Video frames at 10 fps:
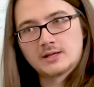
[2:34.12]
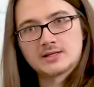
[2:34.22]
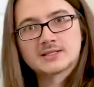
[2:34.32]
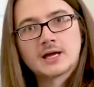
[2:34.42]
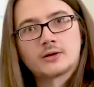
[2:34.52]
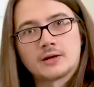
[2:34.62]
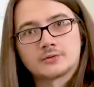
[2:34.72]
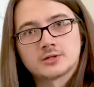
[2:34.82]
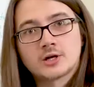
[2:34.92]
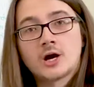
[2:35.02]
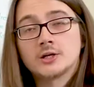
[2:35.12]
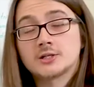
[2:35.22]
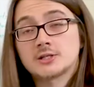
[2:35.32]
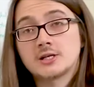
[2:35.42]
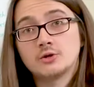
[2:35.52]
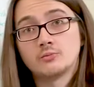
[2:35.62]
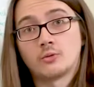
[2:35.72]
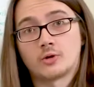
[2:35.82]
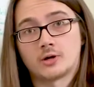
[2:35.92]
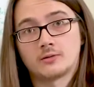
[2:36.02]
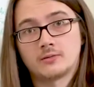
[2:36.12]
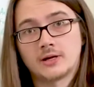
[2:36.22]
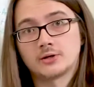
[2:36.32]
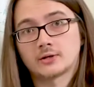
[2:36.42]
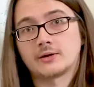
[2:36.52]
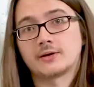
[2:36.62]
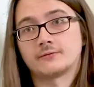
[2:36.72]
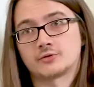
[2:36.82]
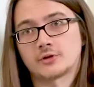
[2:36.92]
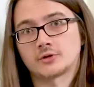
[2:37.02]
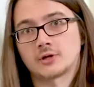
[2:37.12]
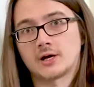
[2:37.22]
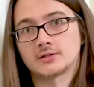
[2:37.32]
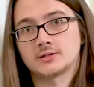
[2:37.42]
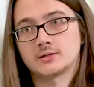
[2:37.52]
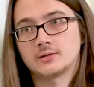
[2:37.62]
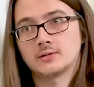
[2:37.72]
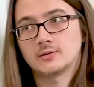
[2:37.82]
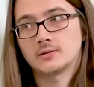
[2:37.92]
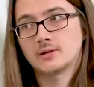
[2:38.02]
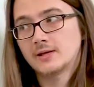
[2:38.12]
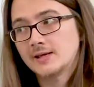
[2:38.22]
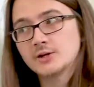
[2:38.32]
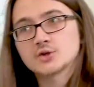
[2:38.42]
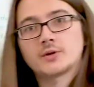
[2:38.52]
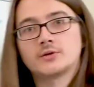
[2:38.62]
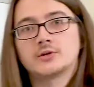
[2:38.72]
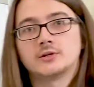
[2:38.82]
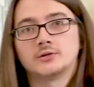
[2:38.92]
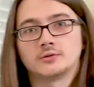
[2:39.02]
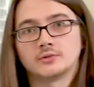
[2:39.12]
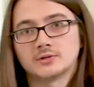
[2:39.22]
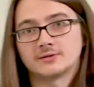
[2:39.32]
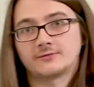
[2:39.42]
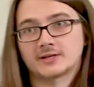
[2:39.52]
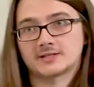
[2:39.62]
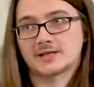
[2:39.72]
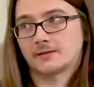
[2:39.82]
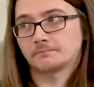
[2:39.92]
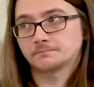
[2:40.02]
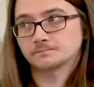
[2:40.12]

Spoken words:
scale-outs, costing you more in your cloud infrastructure costs. Here's what you can do to fix that.